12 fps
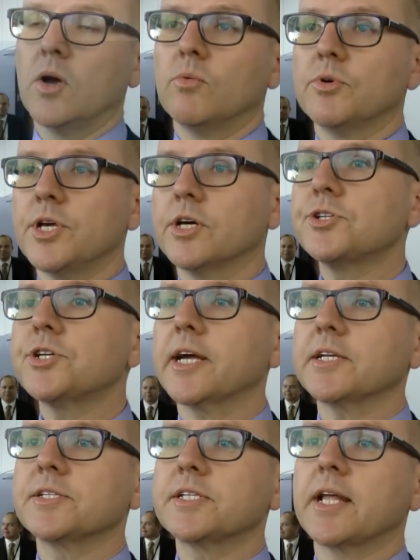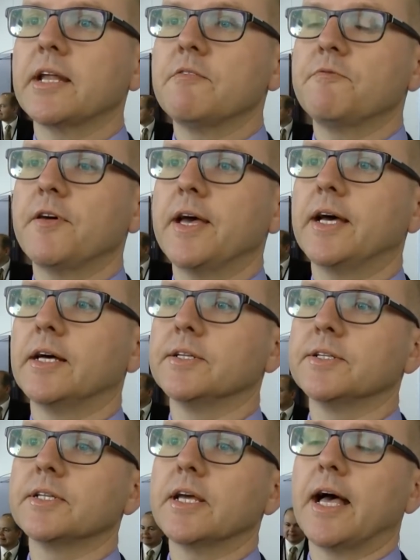Well, the OnTrack study
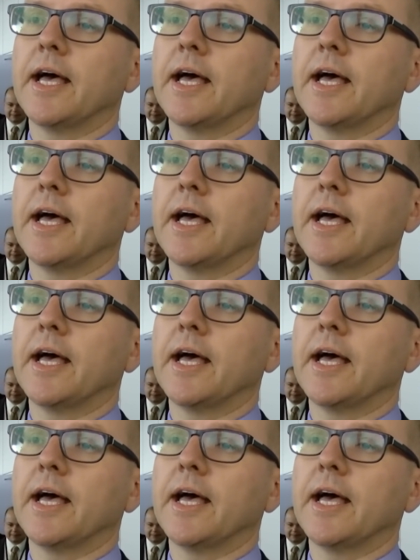found